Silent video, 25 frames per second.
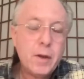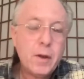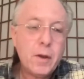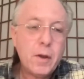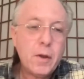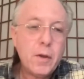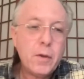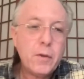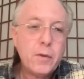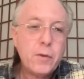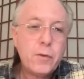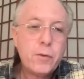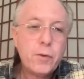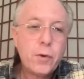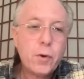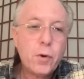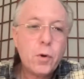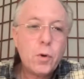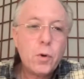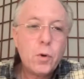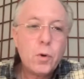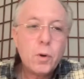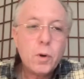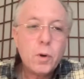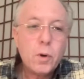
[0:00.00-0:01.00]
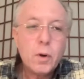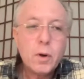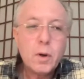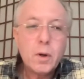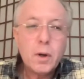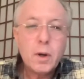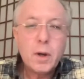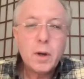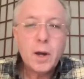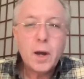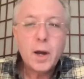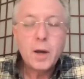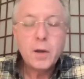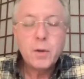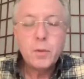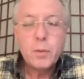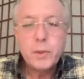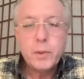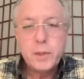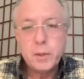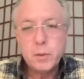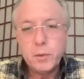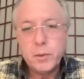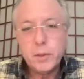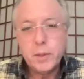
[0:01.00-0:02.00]
So, how do we
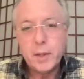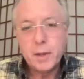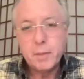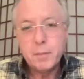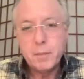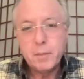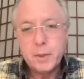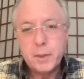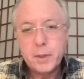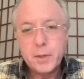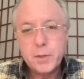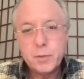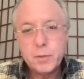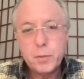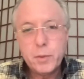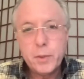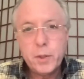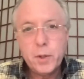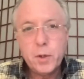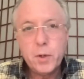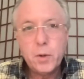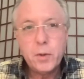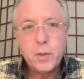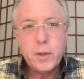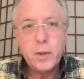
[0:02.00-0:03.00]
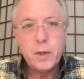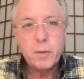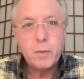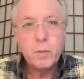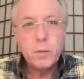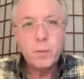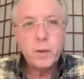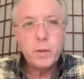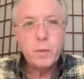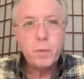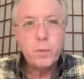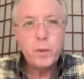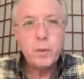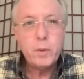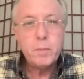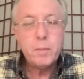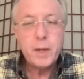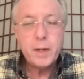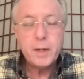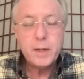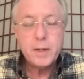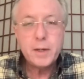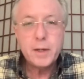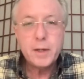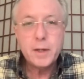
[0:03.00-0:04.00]
deal with that? Because we know that when we
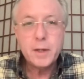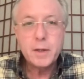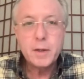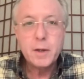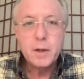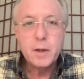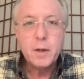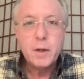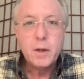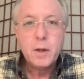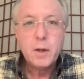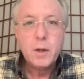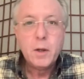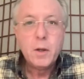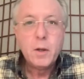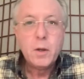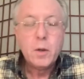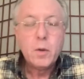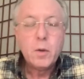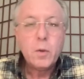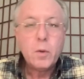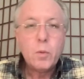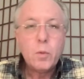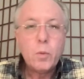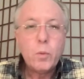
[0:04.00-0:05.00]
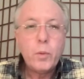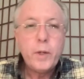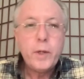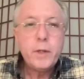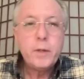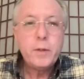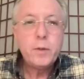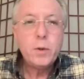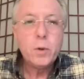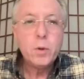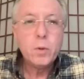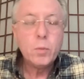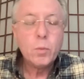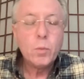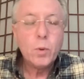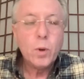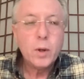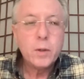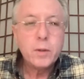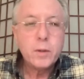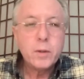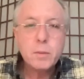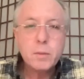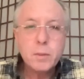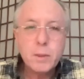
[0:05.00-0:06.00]
meditate, we don't
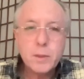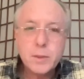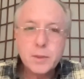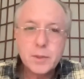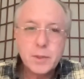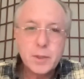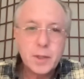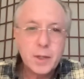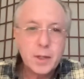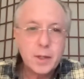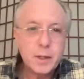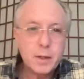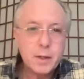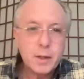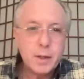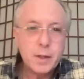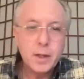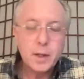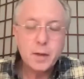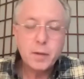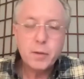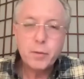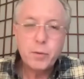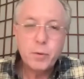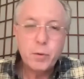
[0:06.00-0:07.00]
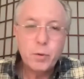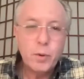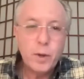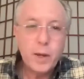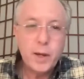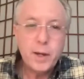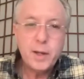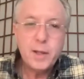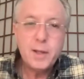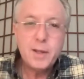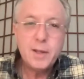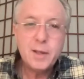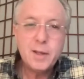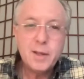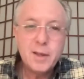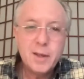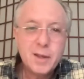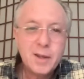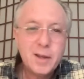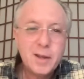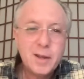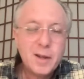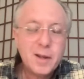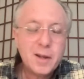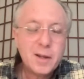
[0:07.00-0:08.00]
want to be seeing it through any
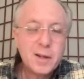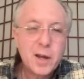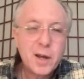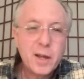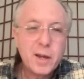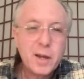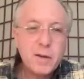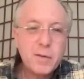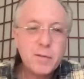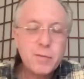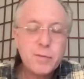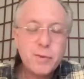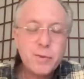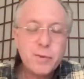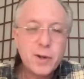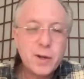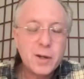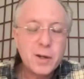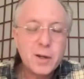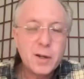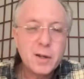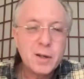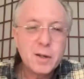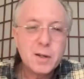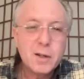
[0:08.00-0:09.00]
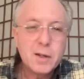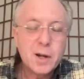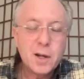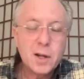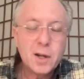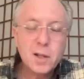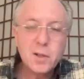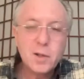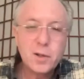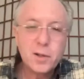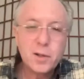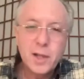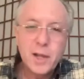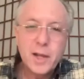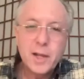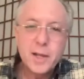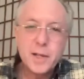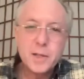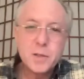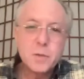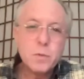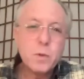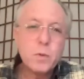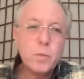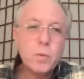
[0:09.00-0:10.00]
kind of colored
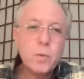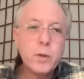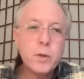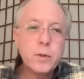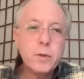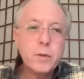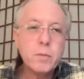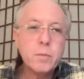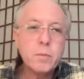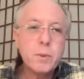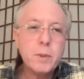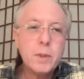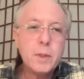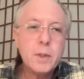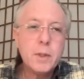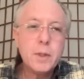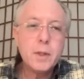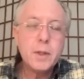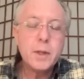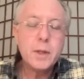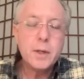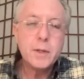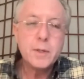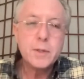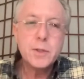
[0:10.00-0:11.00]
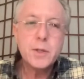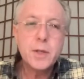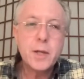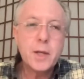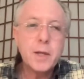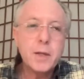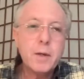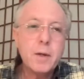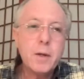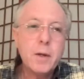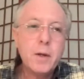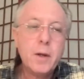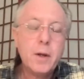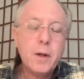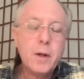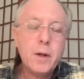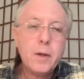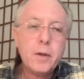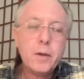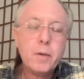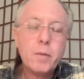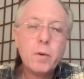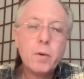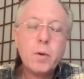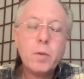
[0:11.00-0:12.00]
lens. We want to be in a state
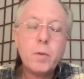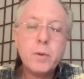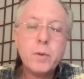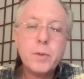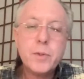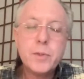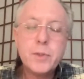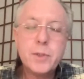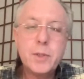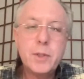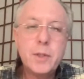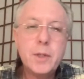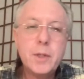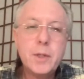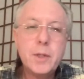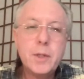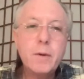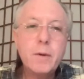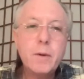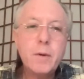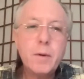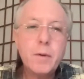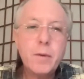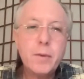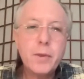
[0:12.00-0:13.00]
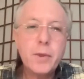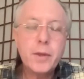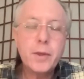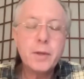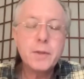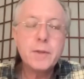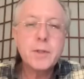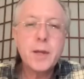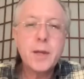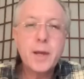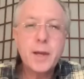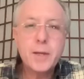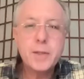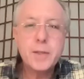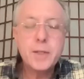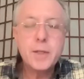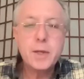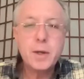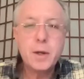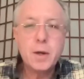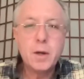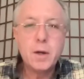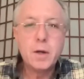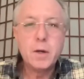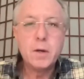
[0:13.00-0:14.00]
where we're seeing things as
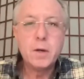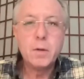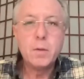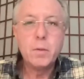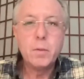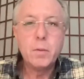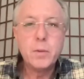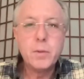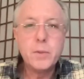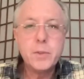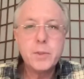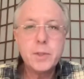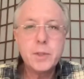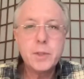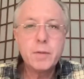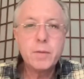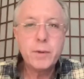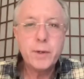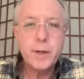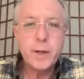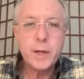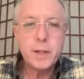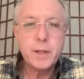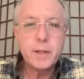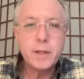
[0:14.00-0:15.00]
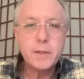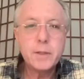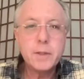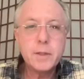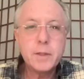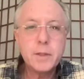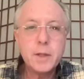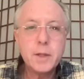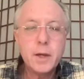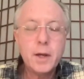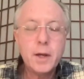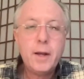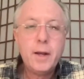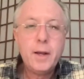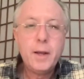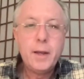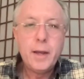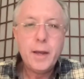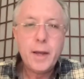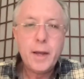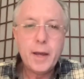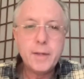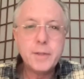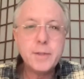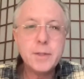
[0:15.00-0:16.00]
they are. We're seeing reality
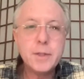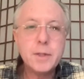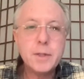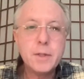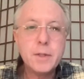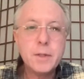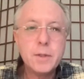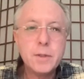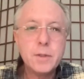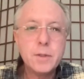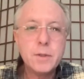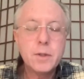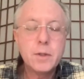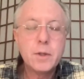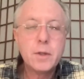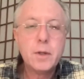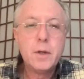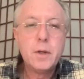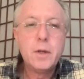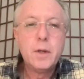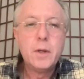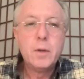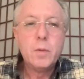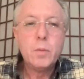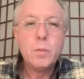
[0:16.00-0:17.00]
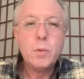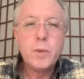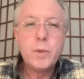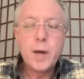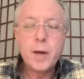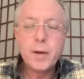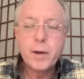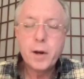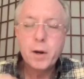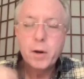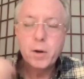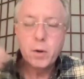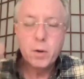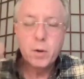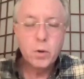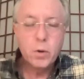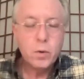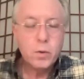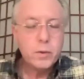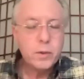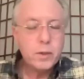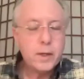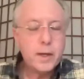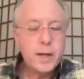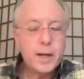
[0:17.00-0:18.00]
as it is, without our
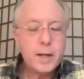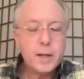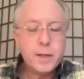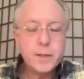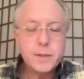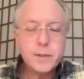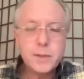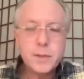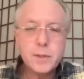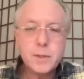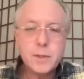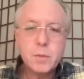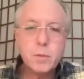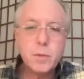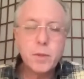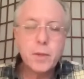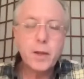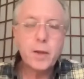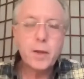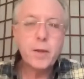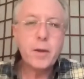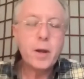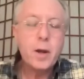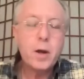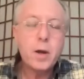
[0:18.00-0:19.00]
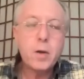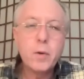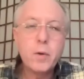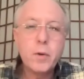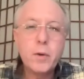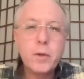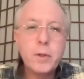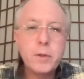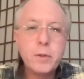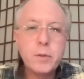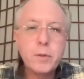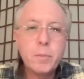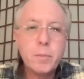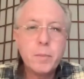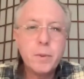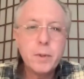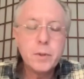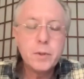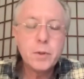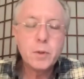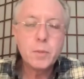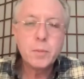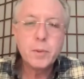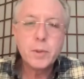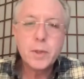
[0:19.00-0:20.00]
own analysis, without our own
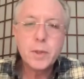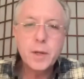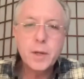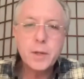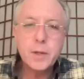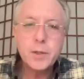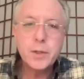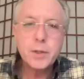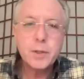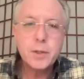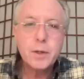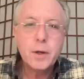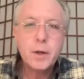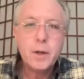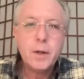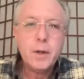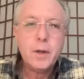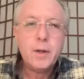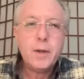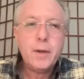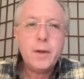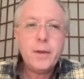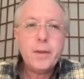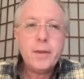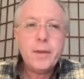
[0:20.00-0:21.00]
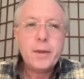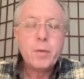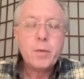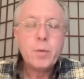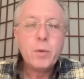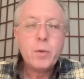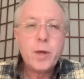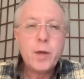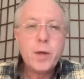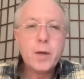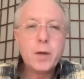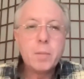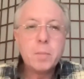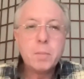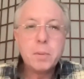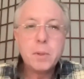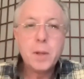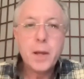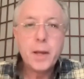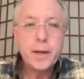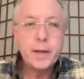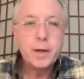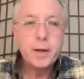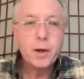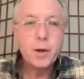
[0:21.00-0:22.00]
interpretation, without
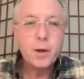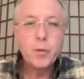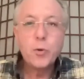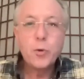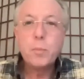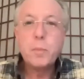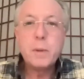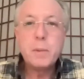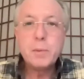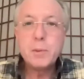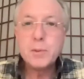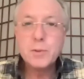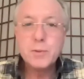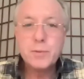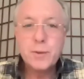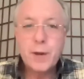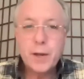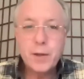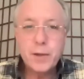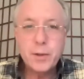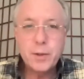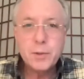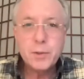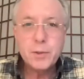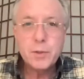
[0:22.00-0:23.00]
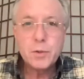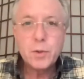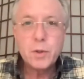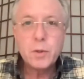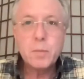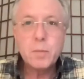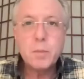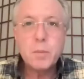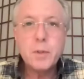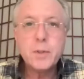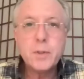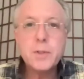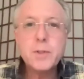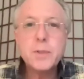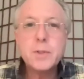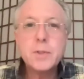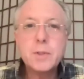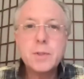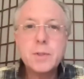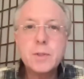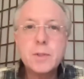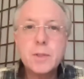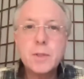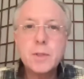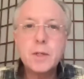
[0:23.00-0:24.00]
applying other people's values to it, but just
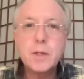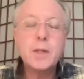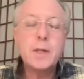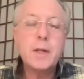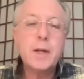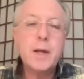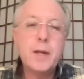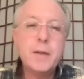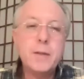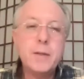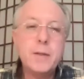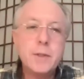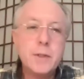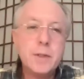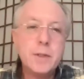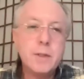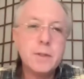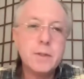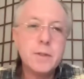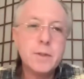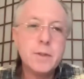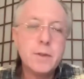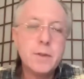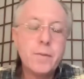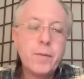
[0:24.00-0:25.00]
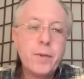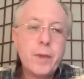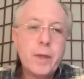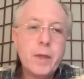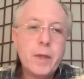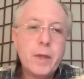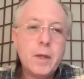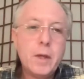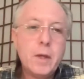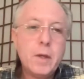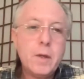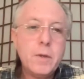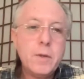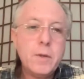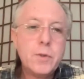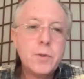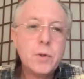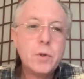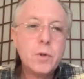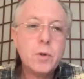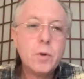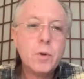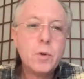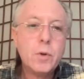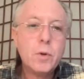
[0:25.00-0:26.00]
seeing it as it is.
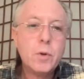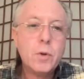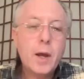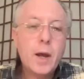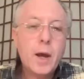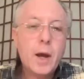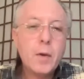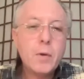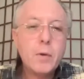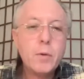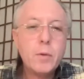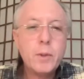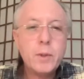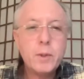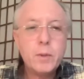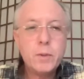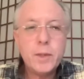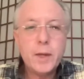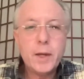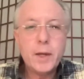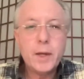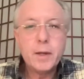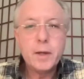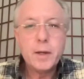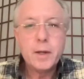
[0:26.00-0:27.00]
So, how do we do that?